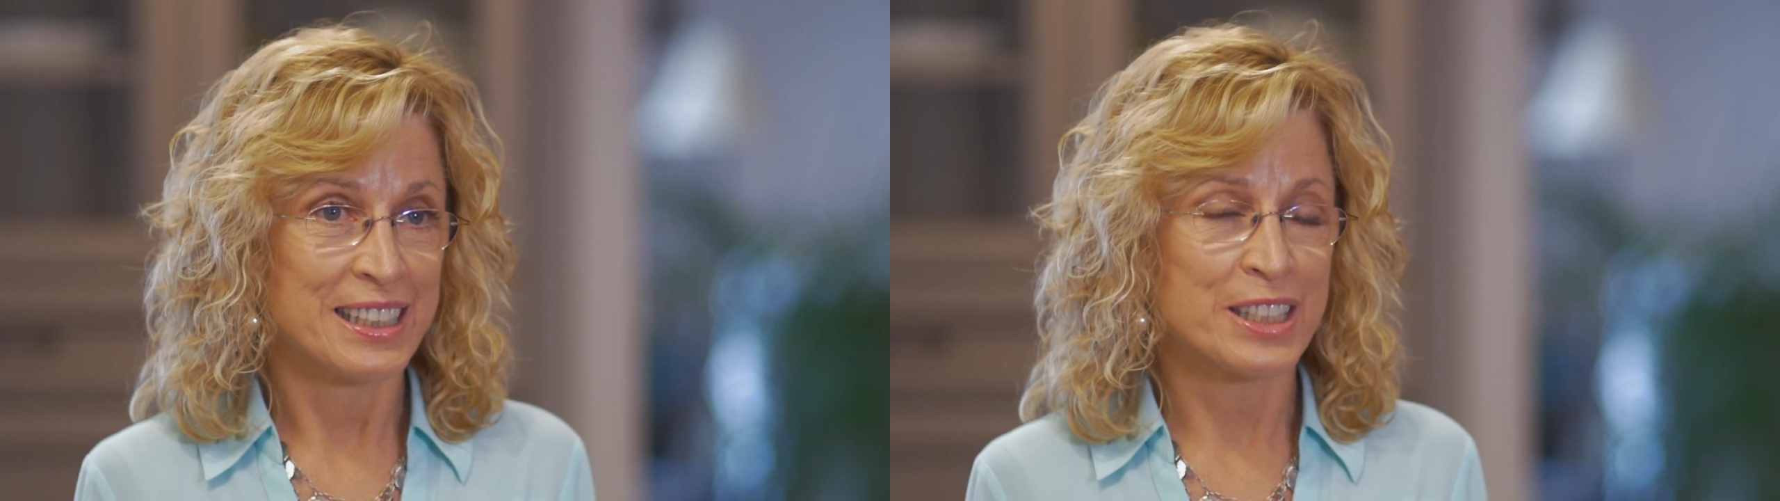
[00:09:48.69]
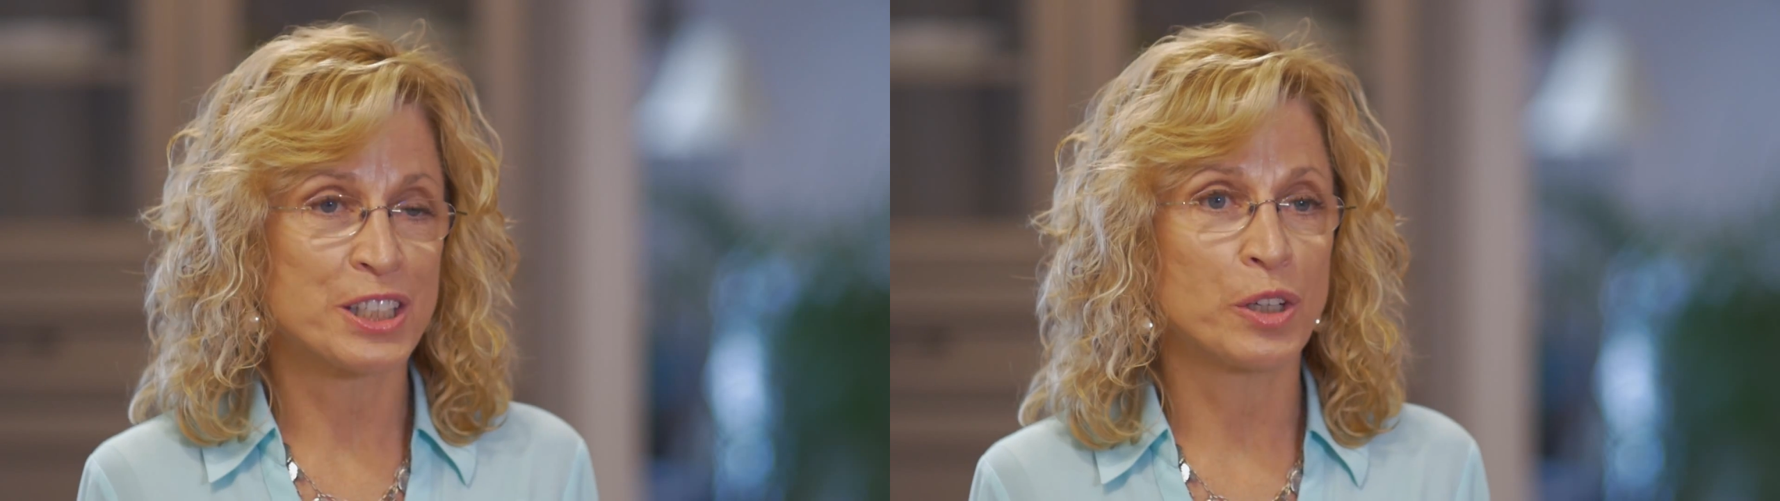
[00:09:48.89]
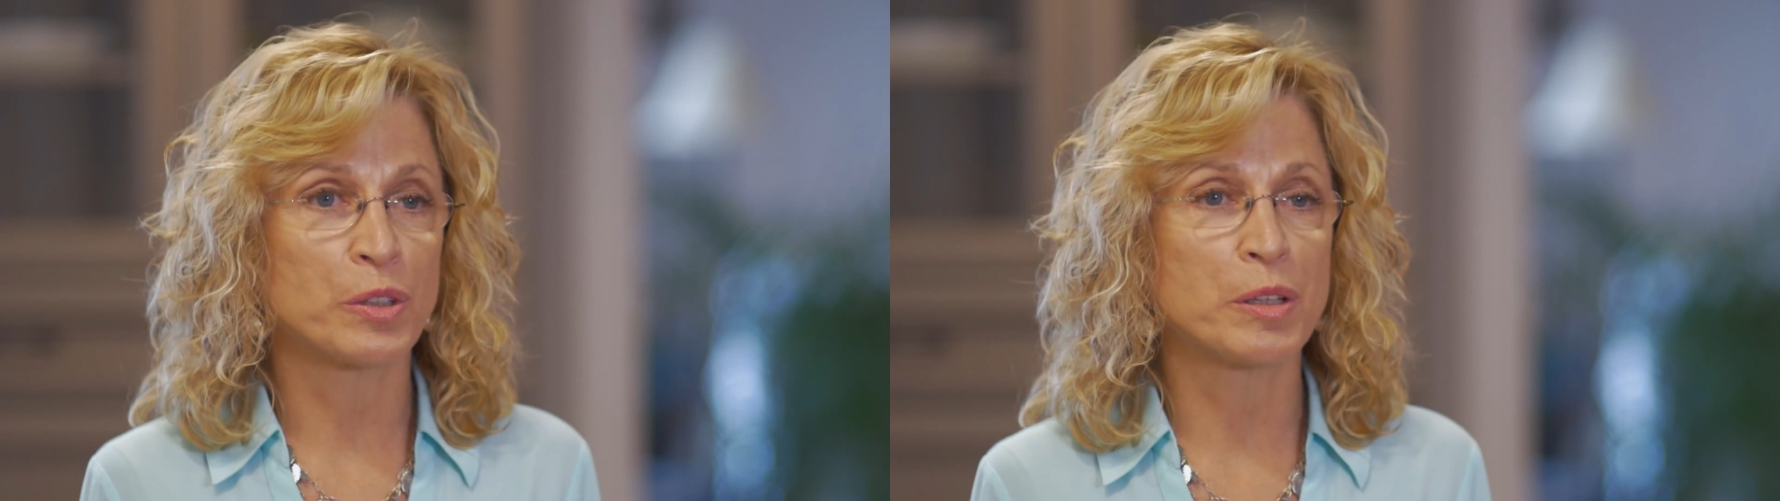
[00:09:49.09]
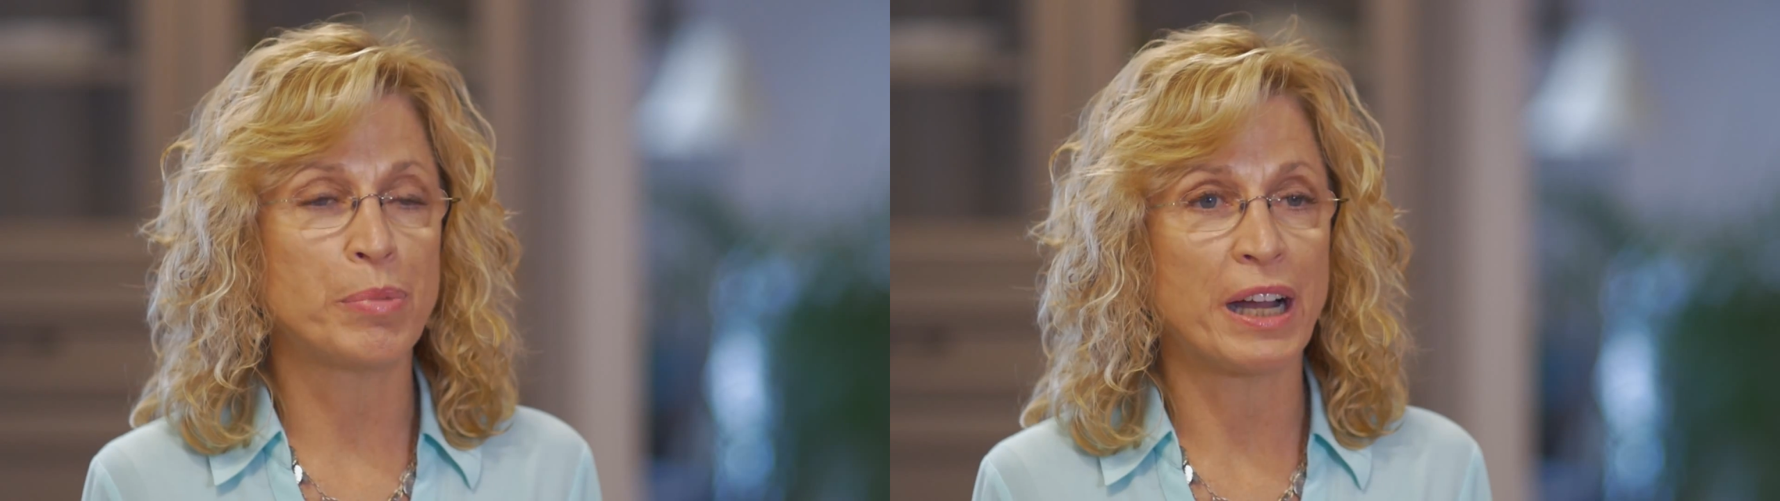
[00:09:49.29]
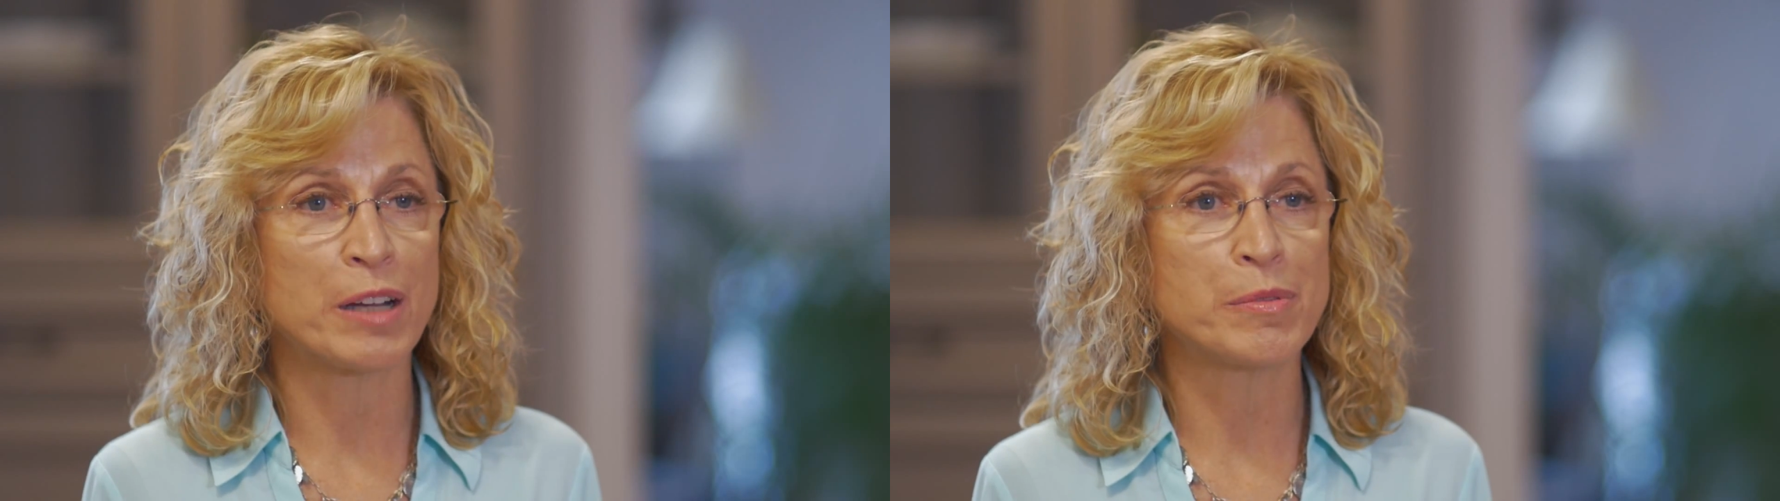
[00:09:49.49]
So the
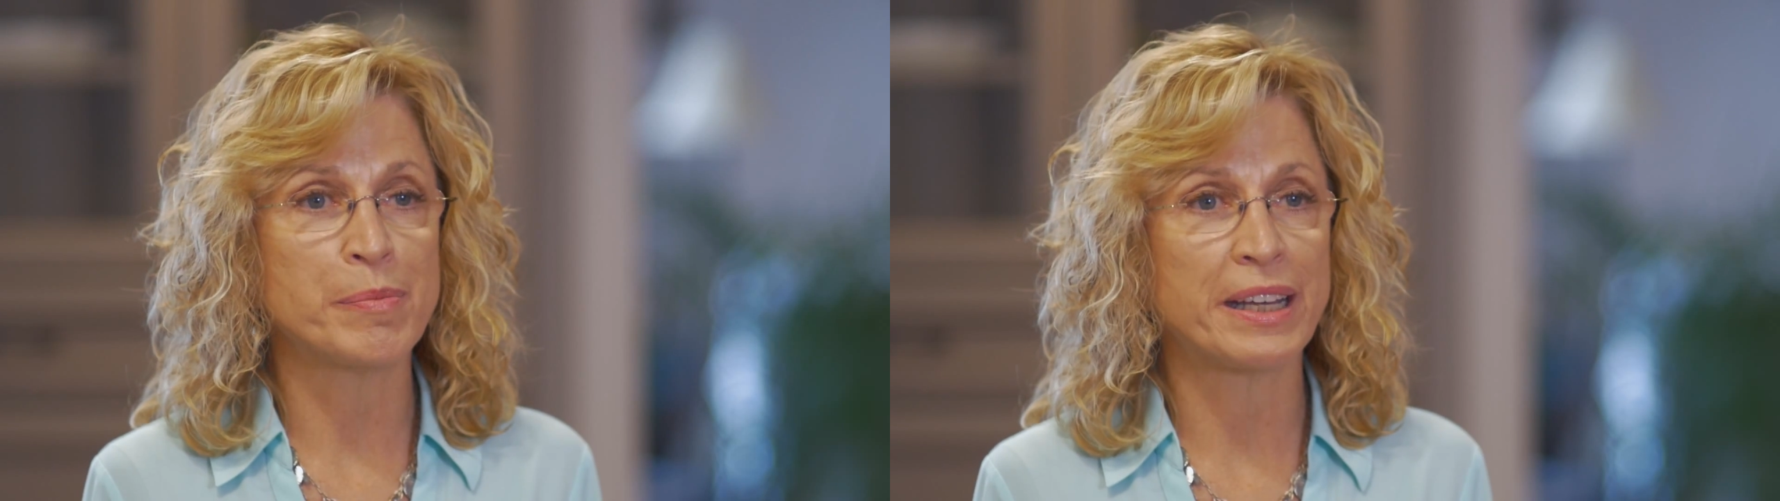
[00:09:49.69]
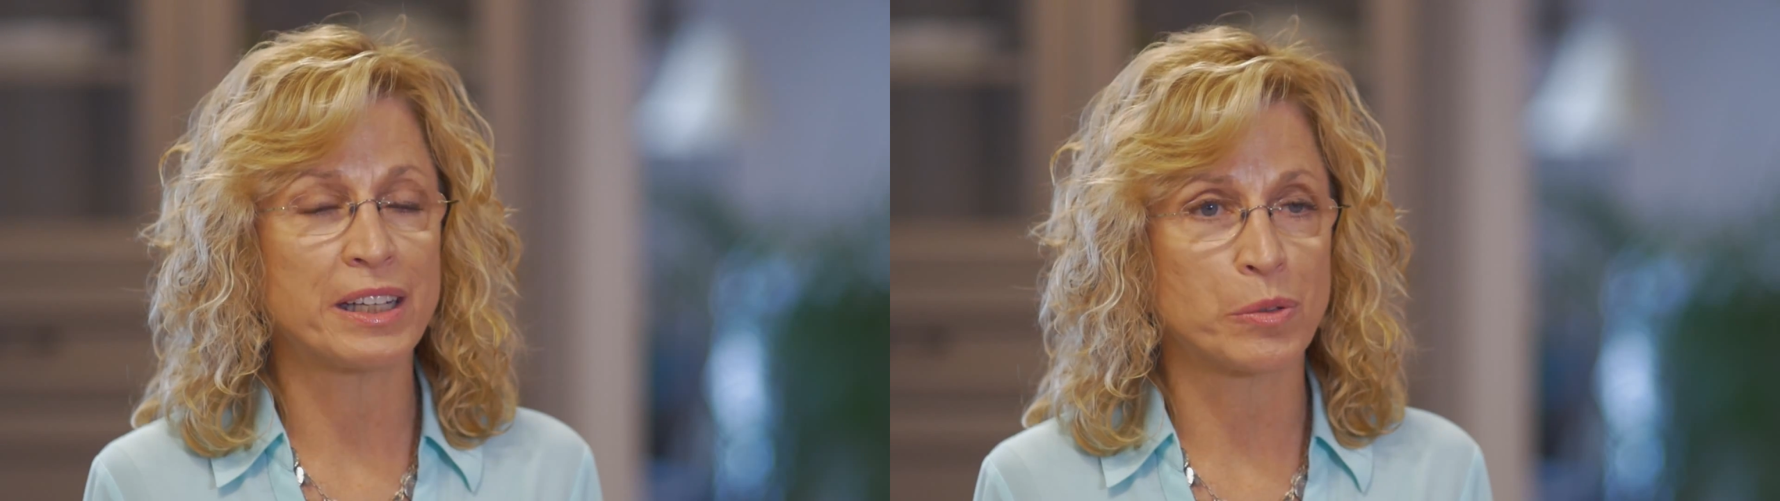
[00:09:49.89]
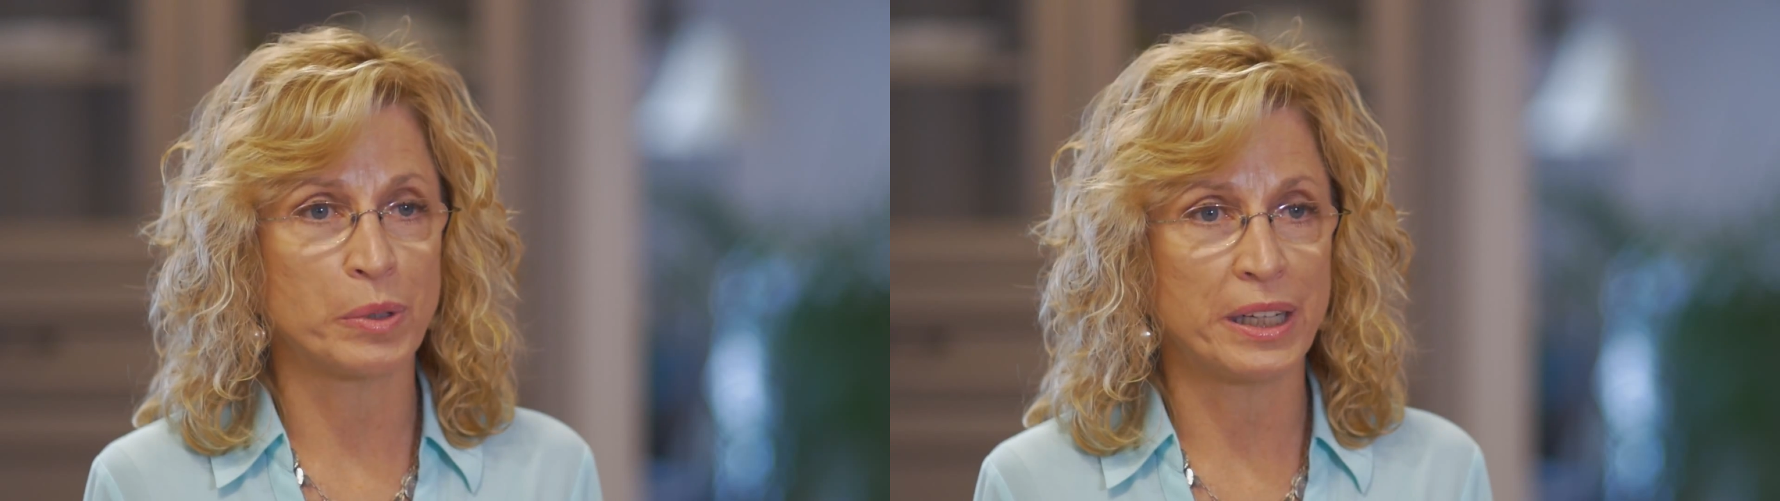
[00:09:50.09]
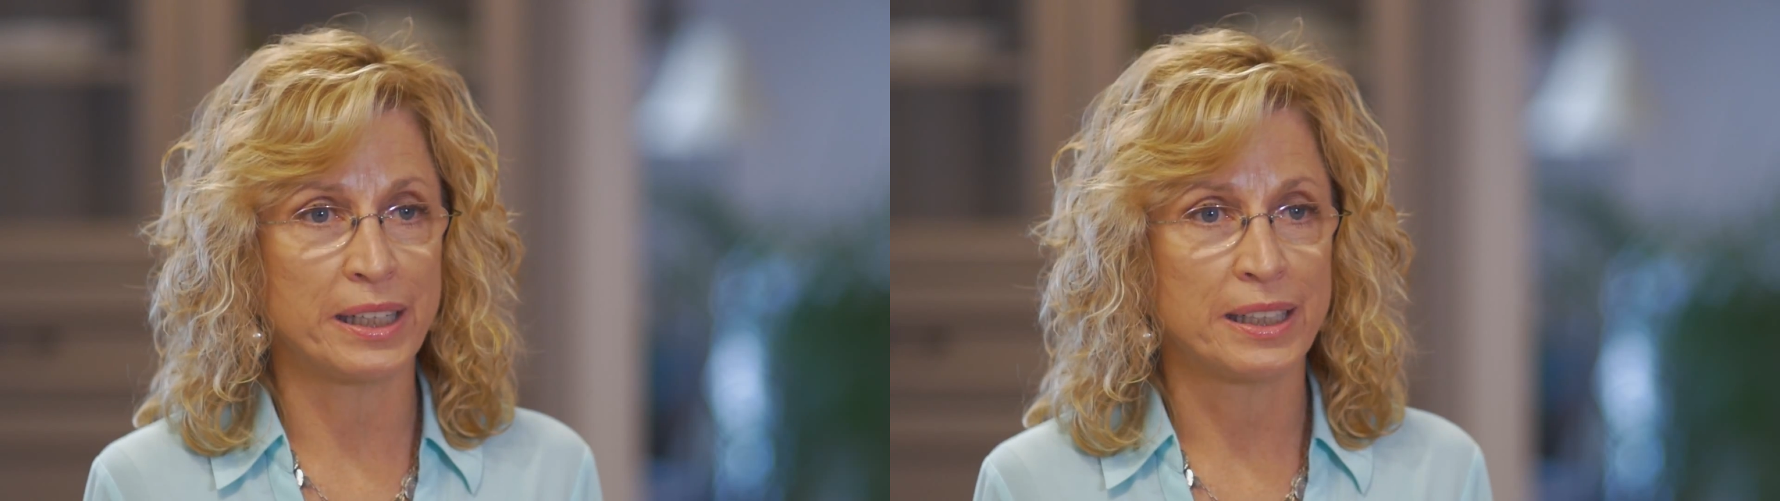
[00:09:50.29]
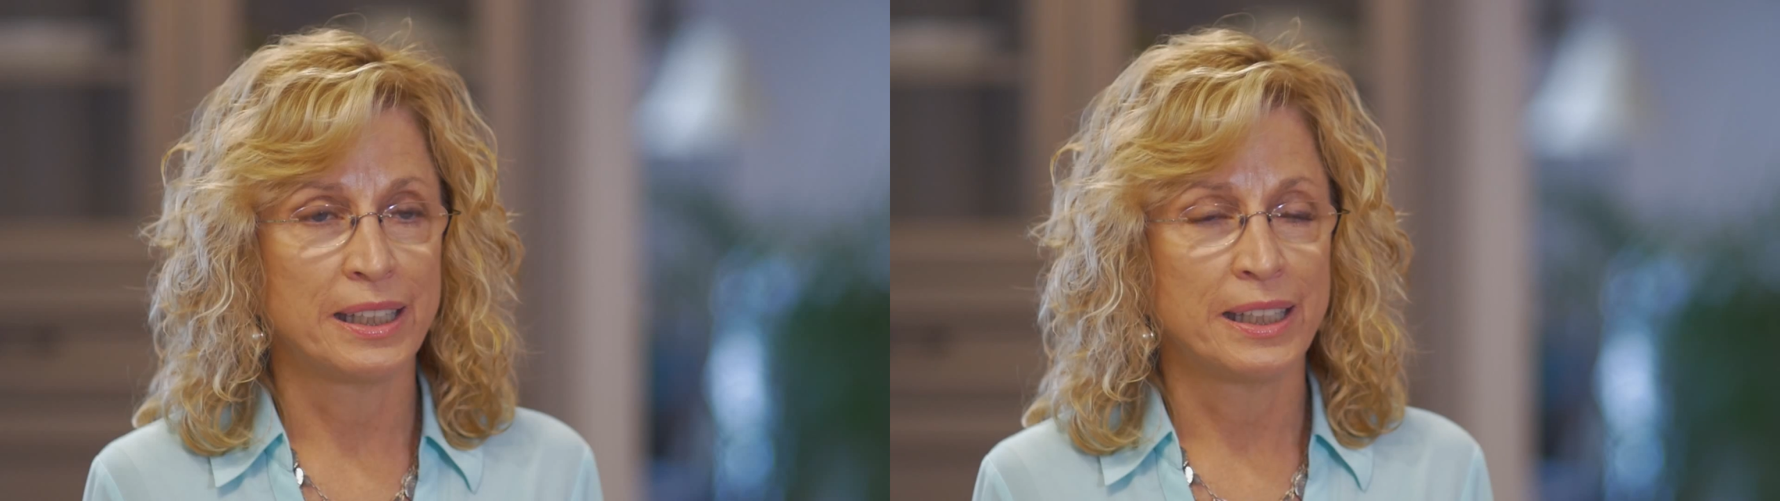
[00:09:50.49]
biomimetic way